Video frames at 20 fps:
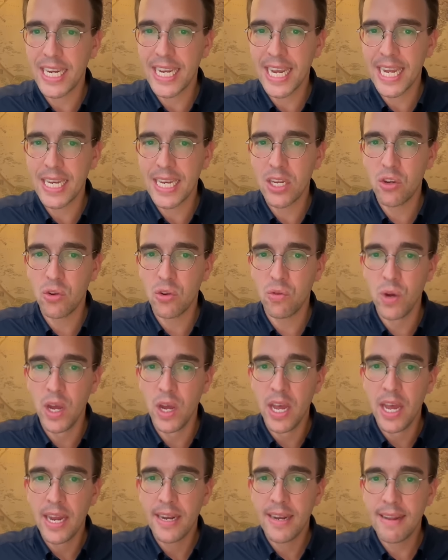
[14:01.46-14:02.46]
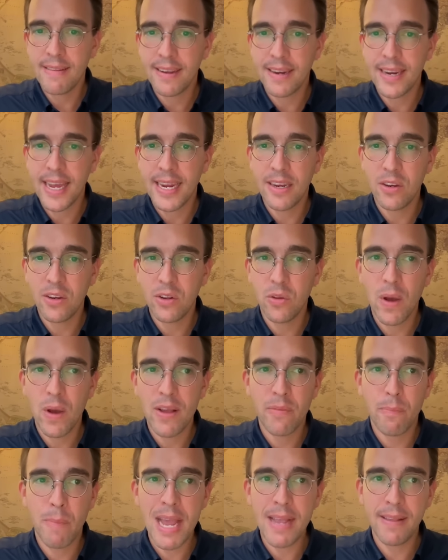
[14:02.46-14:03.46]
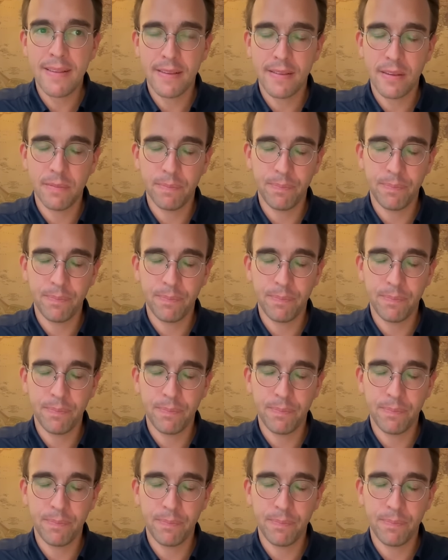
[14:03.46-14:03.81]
it to designated US bases.